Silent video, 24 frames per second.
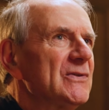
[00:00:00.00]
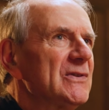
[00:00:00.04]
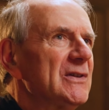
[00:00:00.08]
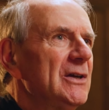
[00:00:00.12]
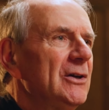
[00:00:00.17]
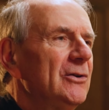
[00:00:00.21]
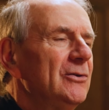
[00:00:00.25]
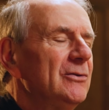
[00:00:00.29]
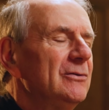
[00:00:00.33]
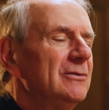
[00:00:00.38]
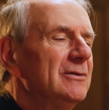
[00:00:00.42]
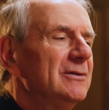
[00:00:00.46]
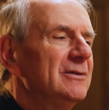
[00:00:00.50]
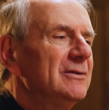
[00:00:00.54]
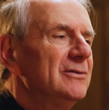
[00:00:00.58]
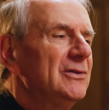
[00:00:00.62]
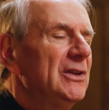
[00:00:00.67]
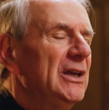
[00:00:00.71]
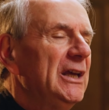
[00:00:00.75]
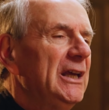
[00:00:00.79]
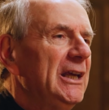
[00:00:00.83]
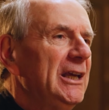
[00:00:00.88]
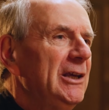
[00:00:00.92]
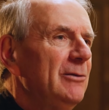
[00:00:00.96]
So
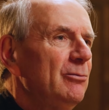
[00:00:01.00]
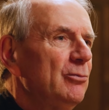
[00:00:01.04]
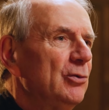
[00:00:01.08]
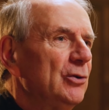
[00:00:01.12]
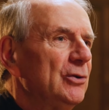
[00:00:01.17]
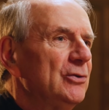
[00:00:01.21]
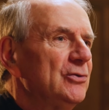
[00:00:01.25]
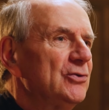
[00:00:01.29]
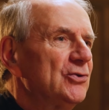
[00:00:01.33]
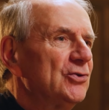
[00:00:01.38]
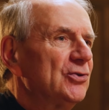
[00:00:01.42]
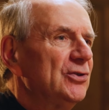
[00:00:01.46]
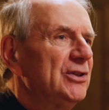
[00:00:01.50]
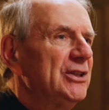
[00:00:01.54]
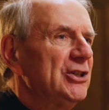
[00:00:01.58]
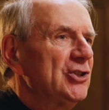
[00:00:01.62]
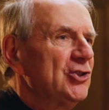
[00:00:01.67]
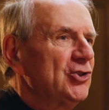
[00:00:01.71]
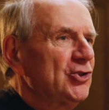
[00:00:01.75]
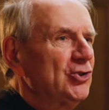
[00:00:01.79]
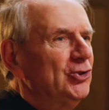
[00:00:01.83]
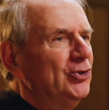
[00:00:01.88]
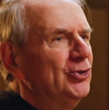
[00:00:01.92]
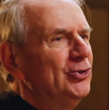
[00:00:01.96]
the Hebrew
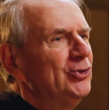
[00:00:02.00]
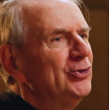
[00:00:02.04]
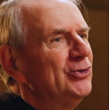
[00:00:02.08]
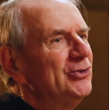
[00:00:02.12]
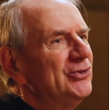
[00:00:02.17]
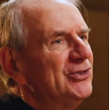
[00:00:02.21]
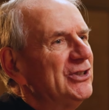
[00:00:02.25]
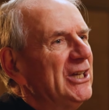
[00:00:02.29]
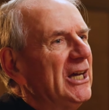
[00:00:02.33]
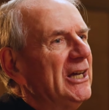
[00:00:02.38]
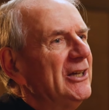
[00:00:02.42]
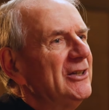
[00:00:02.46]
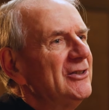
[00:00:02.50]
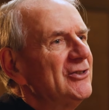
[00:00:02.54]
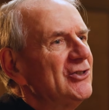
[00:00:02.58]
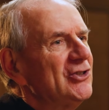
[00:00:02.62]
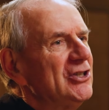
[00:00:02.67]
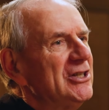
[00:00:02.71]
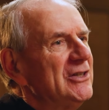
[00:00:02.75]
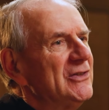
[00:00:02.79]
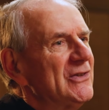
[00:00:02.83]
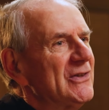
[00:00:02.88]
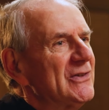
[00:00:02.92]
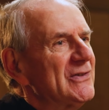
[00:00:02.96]
tradition that
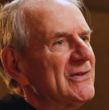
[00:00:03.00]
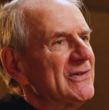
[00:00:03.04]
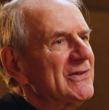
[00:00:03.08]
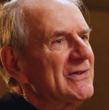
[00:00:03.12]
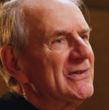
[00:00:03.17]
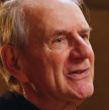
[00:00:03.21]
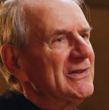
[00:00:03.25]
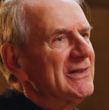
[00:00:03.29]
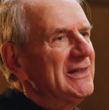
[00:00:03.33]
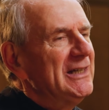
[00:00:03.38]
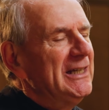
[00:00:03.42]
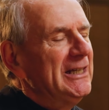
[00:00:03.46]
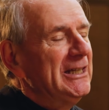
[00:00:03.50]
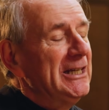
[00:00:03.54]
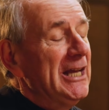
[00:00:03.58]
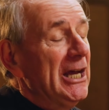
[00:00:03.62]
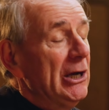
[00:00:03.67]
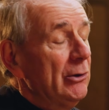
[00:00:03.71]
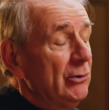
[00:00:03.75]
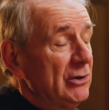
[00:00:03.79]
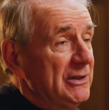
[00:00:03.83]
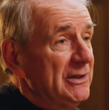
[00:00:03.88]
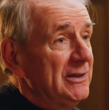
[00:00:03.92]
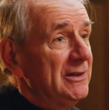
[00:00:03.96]
Jesus
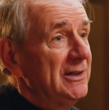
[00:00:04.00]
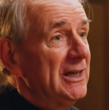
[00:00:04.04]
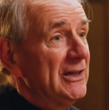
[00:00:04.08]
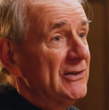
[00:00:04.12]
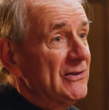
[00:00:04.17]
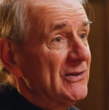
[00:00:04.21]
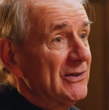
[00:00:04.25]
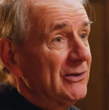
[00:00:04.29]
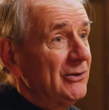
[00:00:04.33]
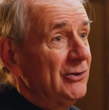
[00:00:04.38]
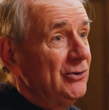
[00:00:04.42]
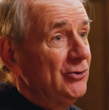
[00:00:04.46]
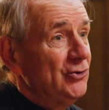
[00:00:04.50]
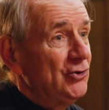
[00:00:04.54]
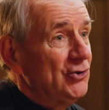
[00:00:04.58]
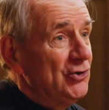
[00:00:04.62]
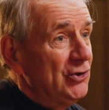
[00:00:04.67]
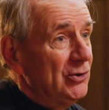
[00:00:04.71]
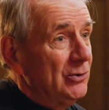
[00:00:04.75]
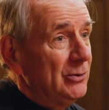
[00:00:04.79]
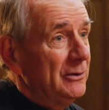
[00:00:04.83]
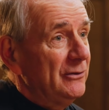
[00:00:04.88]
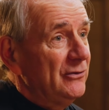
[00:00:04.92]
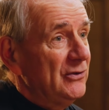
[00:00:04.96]
inherited as a good
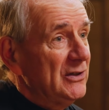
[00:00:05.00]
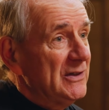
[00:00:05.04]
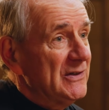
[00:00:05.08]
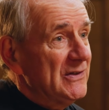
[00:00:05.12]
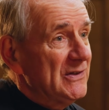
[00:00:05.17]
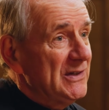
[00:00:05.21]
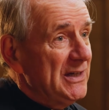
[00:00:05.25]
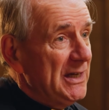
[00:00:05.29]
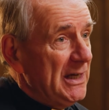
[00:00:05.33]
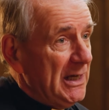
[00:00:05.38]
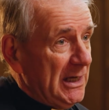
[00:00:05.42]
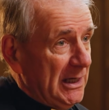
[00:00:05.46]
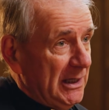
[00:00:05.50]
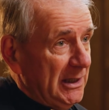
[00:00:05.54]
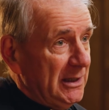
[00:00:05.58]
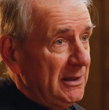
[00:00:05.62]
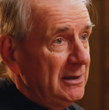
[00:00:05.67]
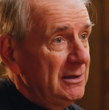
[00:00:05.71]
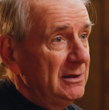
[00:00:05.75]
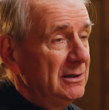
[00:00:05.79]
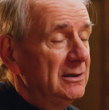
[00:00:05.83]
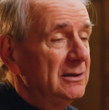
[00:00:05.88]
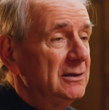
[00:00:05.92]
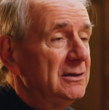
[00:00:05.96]
Jew of his
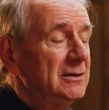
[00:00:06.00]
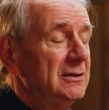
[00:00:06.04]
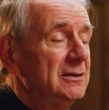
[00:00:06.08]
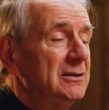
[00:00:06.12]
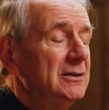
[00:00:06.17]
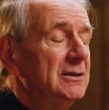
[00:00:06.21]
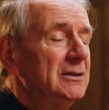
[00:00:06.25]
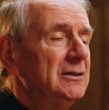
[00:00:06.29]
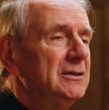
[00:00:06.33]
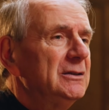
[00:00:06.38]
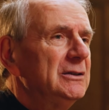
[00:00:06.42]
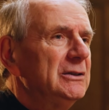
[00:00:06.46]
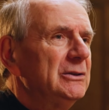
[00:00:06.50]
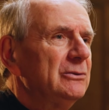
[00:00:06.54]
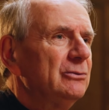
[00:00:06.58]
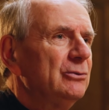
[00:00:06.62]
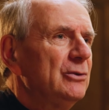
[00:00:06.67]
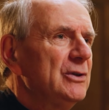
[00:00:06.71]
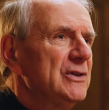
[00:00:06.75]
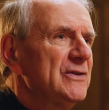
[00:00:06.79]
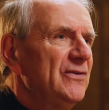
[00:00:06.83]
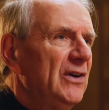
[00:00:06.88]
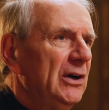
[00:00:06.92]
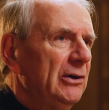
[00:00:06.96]
day
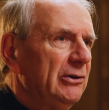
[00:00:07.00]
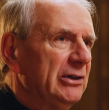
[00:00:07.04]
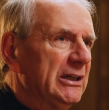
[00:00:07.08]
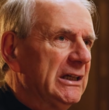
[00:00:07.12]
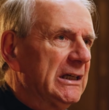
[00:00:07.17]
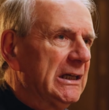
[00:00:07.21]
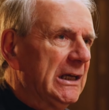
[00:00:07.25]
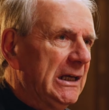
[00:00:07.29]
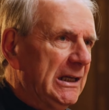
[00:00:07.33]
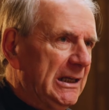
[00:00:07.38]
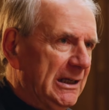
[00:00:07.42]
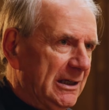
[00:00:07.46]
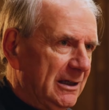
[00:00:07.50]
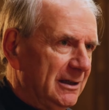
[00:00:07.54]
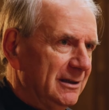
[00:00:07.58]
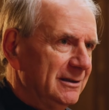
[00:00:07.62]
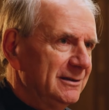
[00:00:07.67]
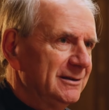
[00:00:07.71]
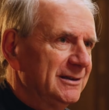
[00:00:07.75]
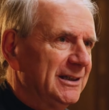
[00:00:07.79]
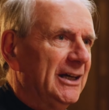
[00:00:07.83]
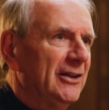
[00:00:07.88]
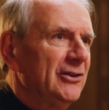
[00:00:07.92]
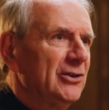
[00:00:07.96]
was very
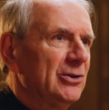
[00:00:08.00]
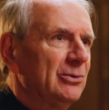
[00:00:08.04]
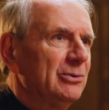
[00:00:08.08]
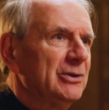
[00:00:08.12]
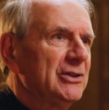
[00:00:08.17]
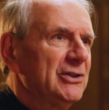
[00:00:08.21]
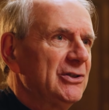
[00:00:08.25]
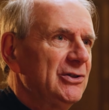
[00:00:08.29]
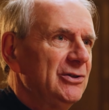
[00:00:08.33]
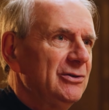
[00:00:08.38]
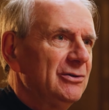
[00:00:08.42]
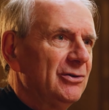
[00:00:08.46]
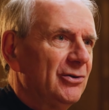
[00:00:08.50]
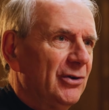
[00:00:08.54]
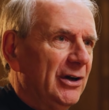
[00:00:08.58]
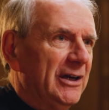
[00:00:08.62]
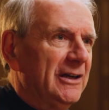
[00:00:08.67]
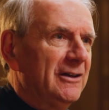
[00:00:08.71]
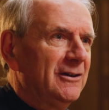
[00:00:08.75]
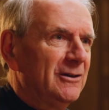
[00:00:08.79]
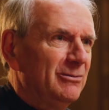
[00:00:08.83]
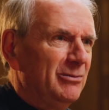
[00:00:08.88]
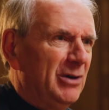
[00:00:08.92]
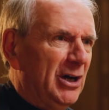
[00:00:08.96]
clear that there were two
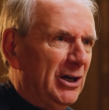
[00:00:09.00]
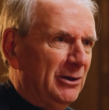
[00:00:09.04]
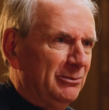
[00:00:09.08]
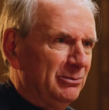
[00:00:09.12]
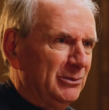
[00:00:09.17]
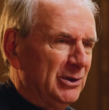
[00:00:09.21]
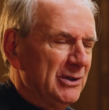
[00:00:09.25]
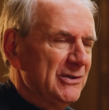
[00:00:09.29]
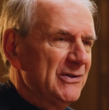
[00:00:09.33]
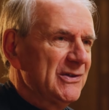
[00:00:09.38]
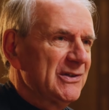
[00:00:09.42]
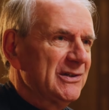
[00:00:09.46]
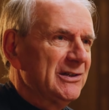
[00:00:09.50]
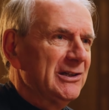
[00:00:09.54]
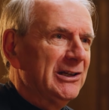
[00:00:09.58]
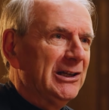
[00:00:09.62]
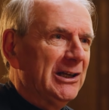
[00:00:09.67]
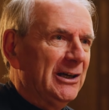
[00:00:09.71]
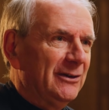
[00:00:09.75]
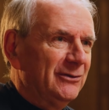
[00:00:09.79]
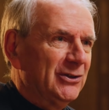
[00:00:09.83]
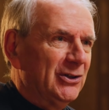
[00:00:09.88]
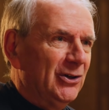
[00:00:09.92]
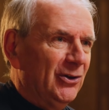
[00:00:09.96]
great commandments,
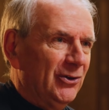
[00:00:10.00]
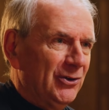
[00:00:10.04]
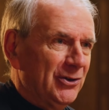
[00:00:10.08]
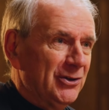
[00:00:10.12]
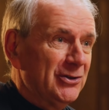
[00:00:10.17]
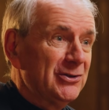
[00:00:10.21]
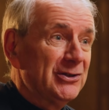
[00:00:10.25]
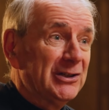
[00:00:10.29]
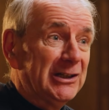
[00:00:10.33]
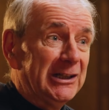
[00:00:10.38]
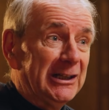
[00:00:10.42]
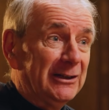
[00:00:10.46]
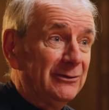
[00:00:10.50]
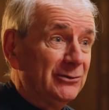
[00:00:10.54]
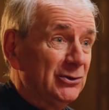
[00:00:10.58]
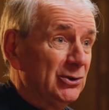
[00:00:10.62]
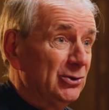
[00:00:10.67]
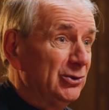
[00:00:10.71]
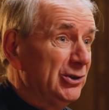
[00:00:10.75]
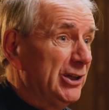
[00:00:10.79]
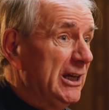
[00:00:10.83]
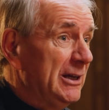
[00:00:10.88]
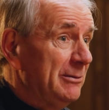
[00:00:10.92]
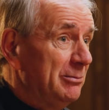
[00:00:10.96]
to love God and to
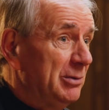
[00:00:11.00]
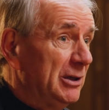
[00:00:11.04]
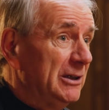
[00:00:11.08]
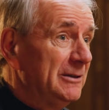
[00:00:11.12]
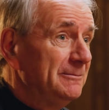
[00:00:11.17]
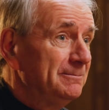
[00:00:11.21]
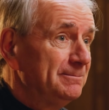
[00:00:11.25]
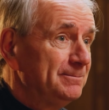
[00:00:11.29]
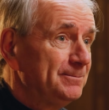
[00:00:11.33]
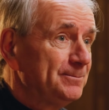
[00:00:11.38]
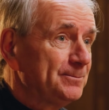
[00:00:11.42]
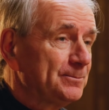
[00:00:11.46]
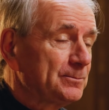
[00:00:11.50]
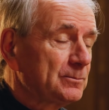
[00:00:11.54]
love your neighbor.